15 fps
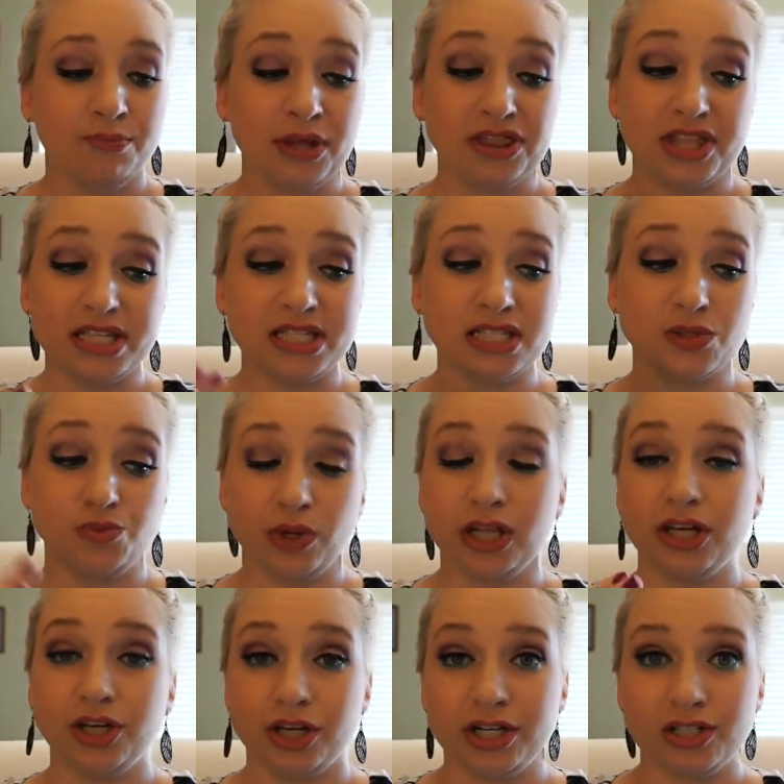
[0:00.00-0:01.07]
But this is
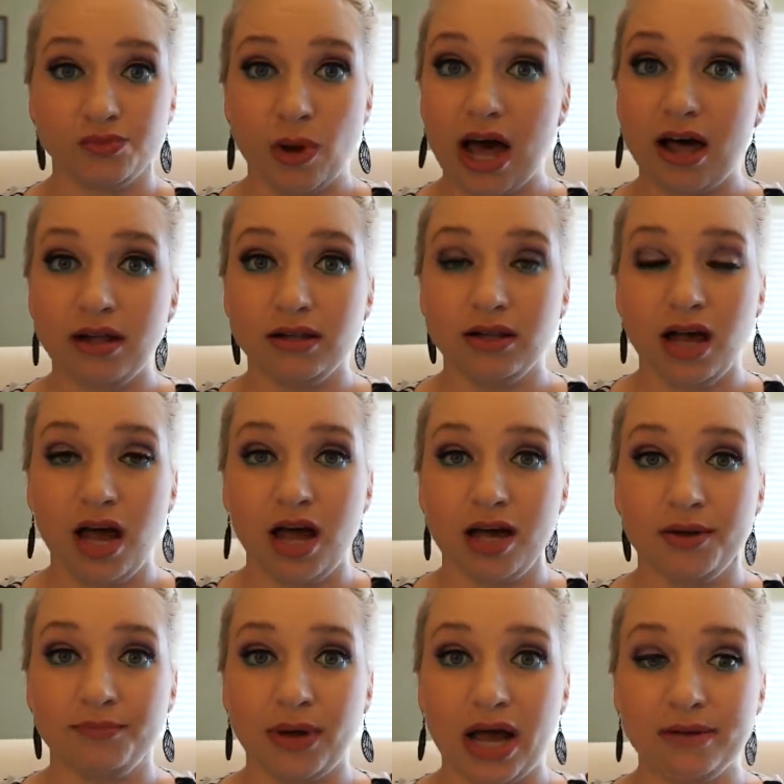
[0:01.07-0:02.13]
really good as well.
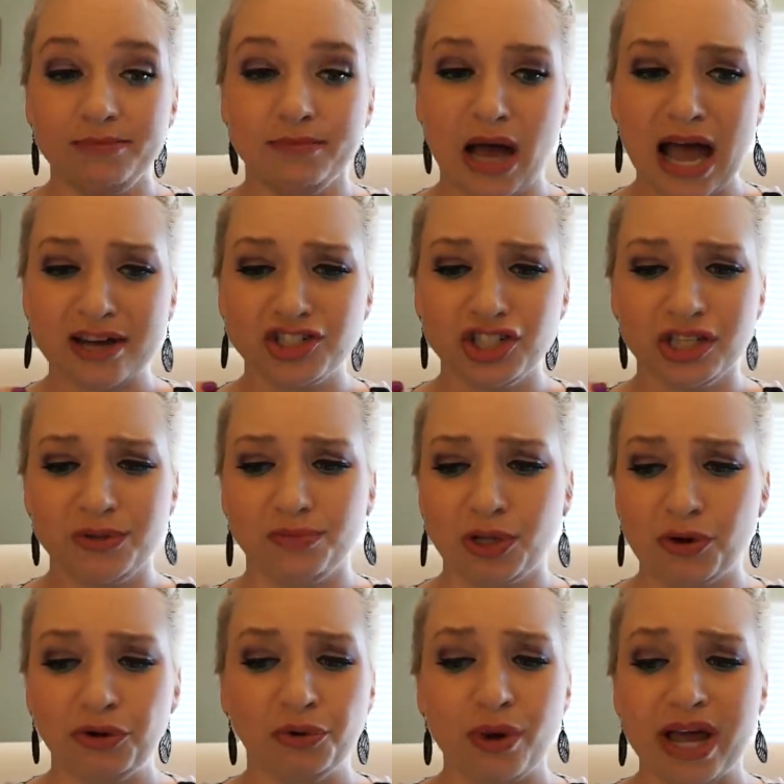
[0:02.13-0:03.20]
I'm actually
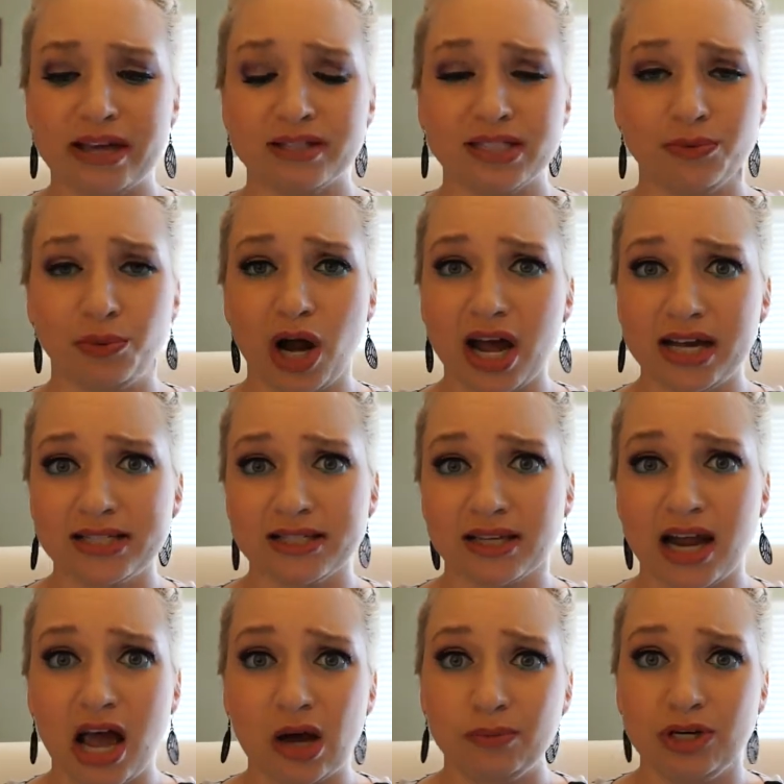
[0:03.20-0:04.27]
blown away and surprised
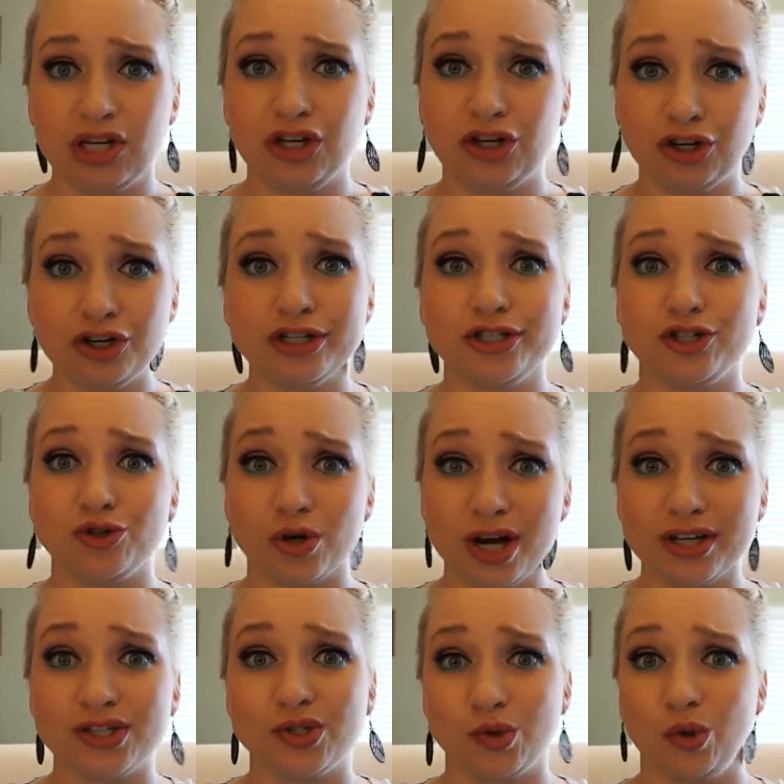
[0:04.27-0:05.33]
on how many good
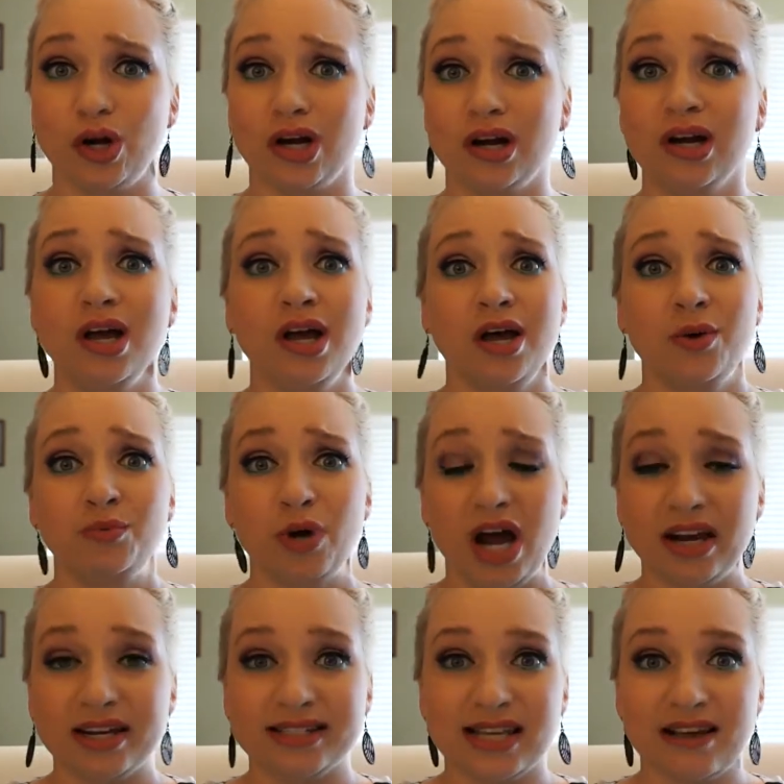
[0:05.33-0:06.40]
drugstore
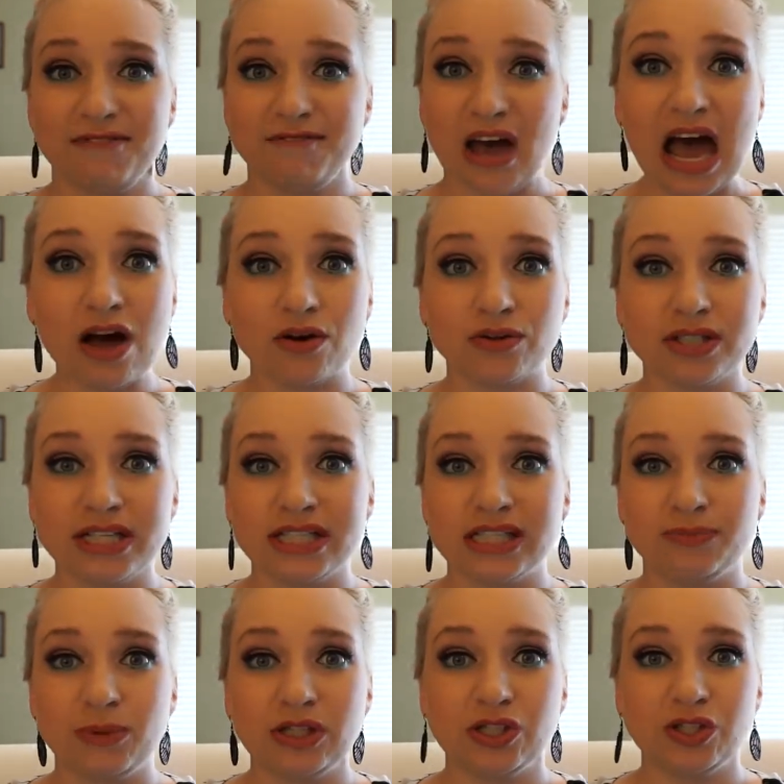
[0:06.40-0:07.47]
products I found.
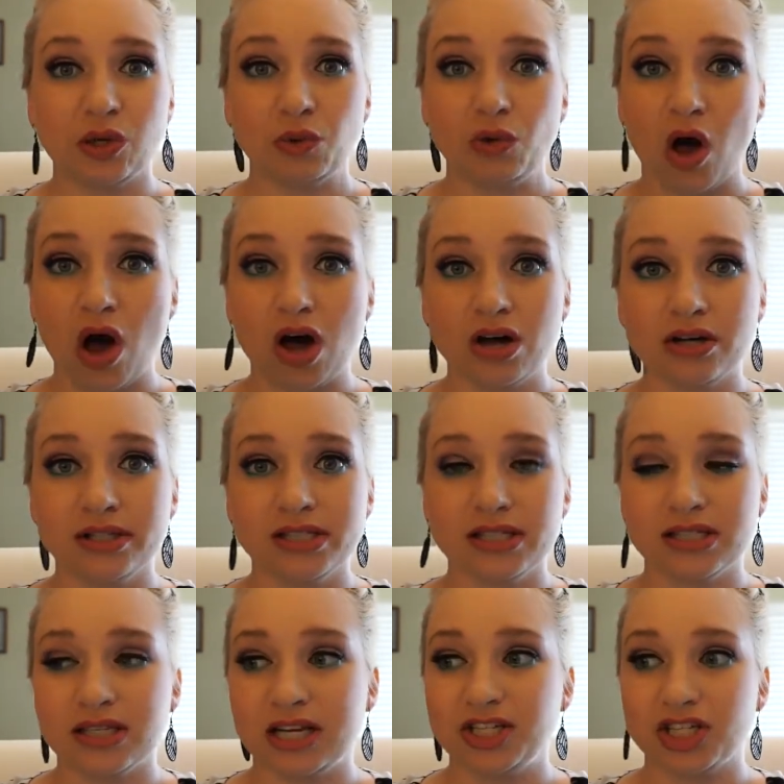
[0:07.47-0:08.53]
It's been so long
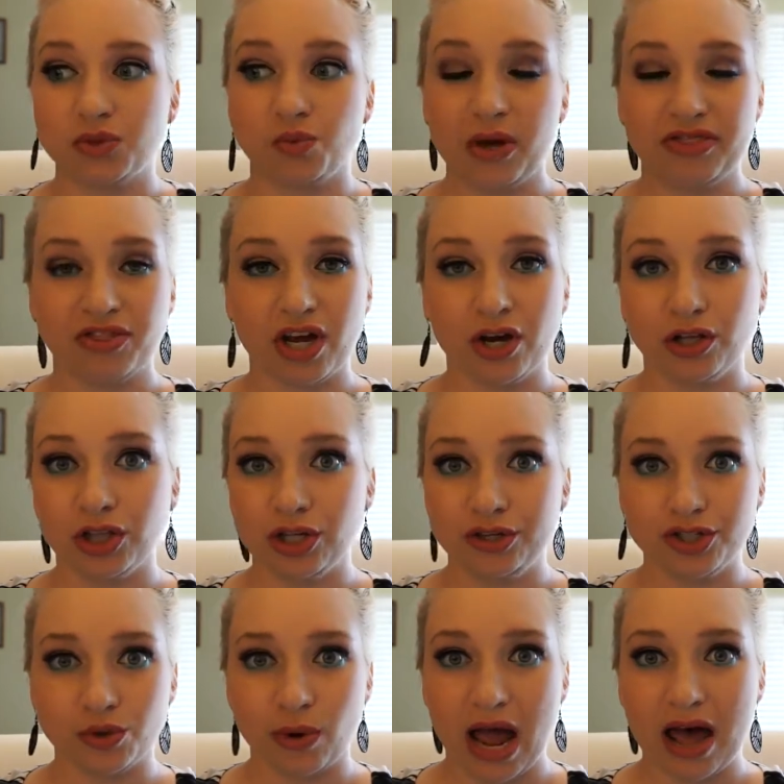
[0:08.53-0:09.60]
since I just went there and
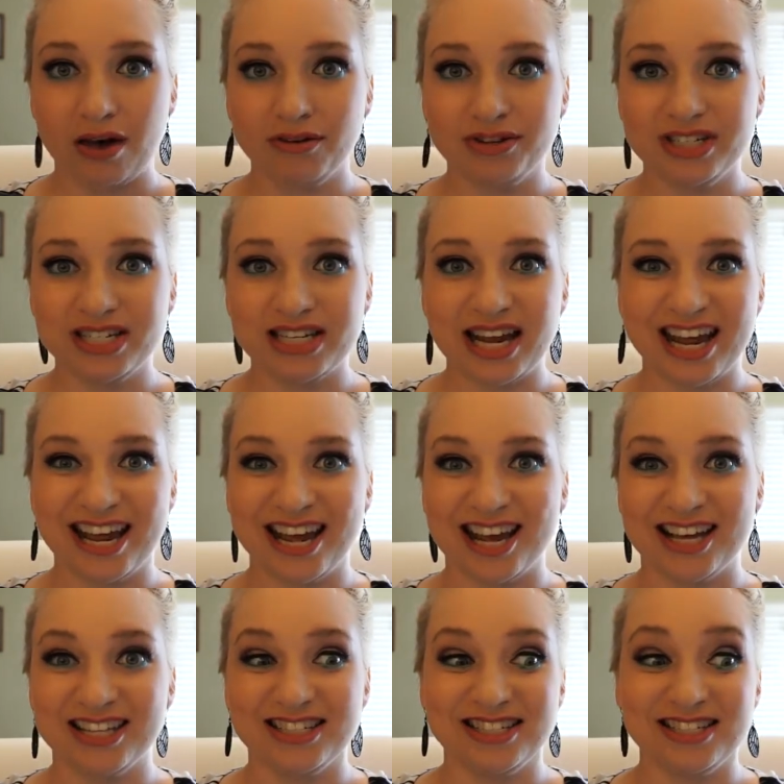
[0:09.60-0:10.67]
looked around,
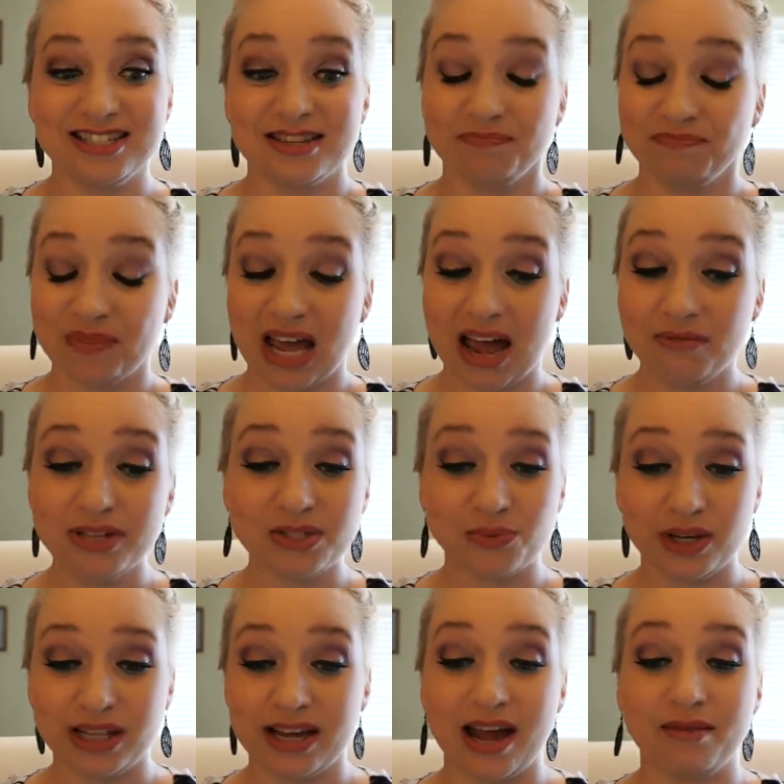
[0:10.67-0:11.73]
and I was
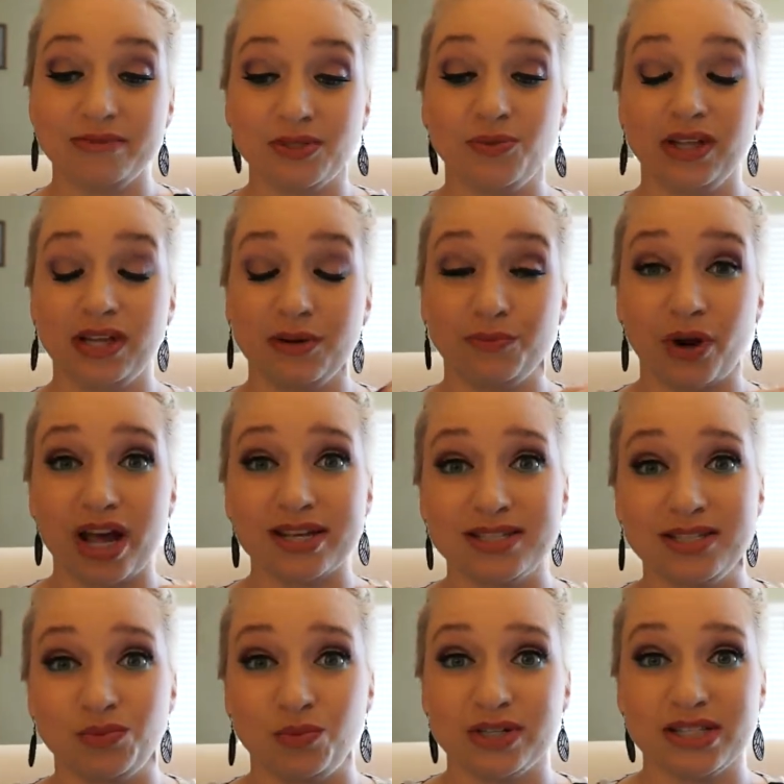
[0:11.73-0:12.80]
really
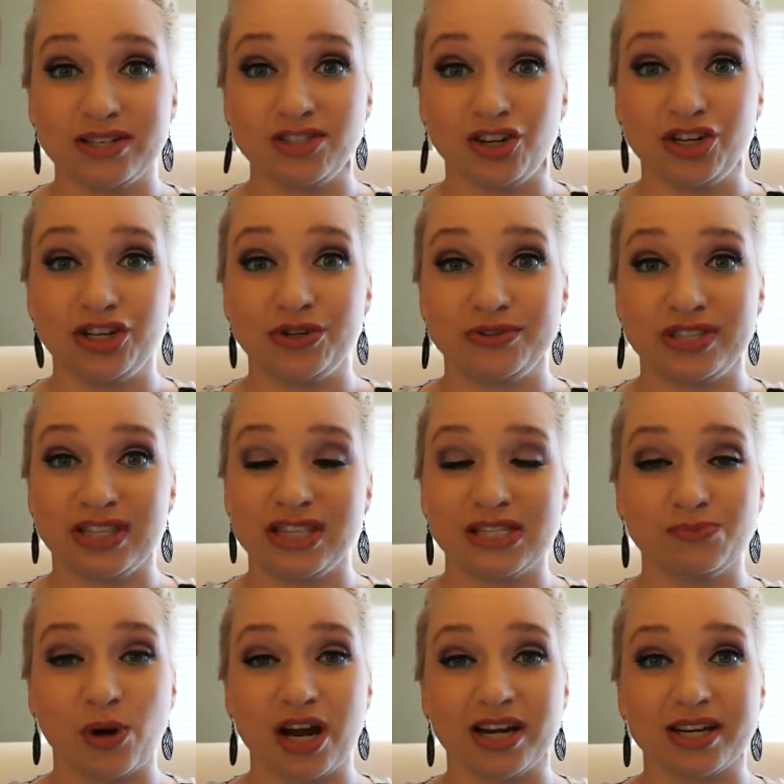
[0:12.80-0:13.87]
impressed once I started using
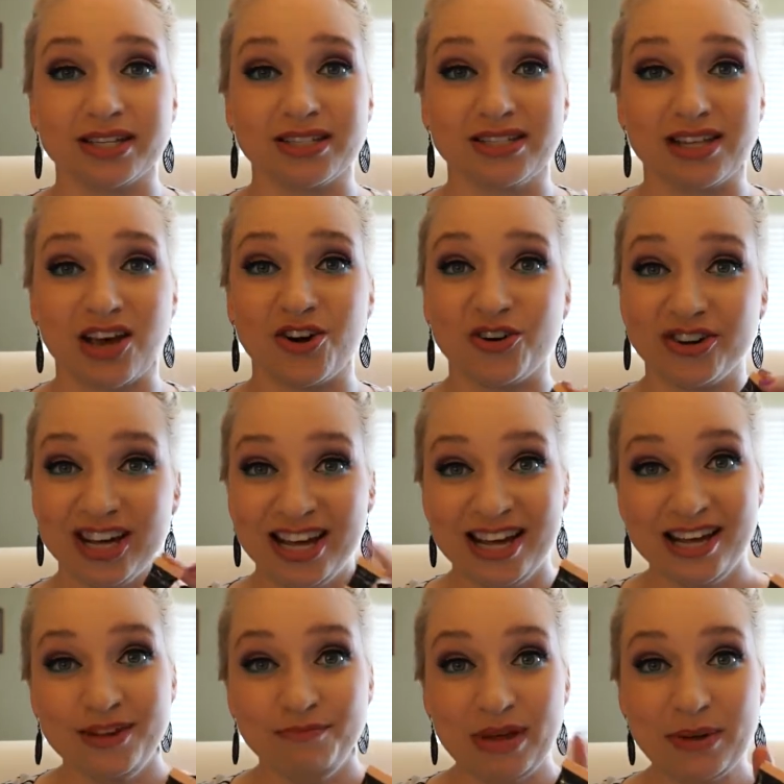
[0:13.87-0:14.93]
these products. So
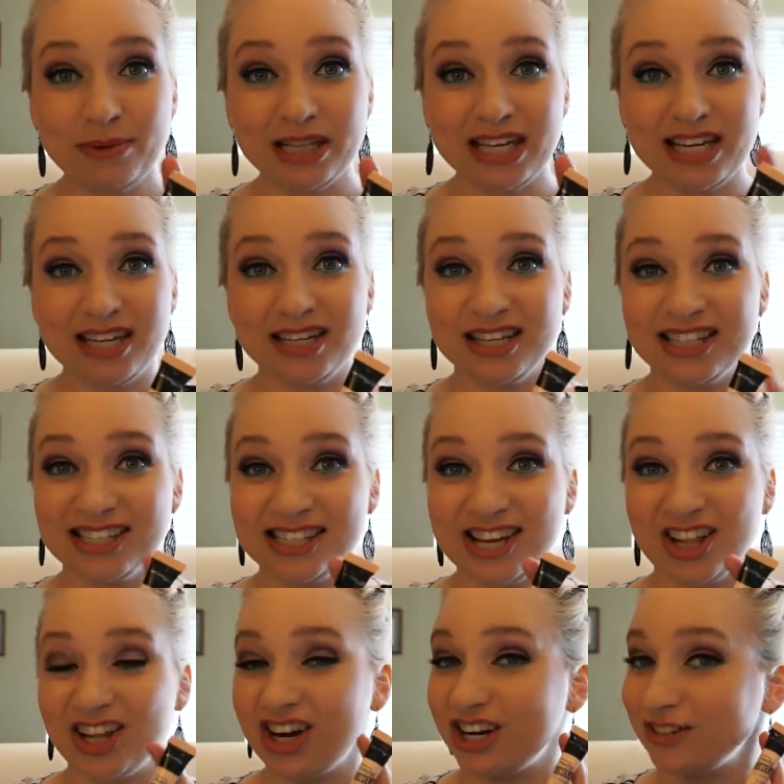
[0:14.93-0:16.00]
Maybelline
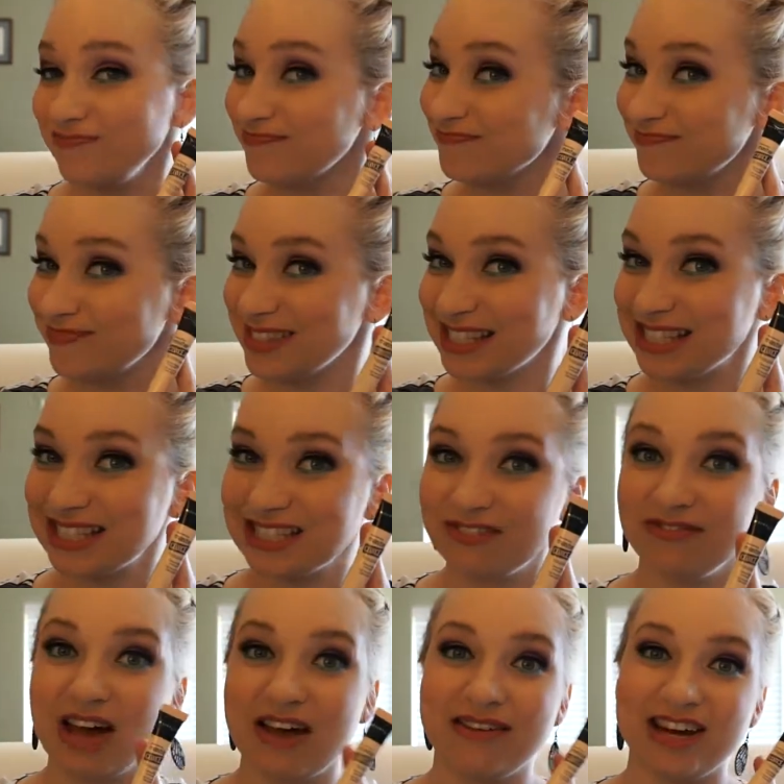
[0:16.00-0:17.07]
concealer,
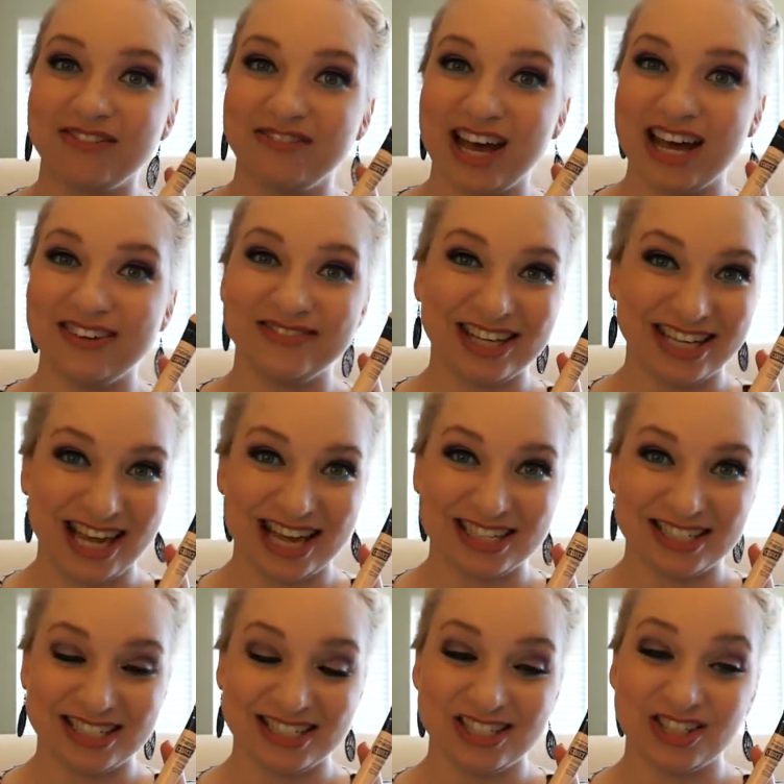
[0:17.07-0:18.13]
5 out of 5 again.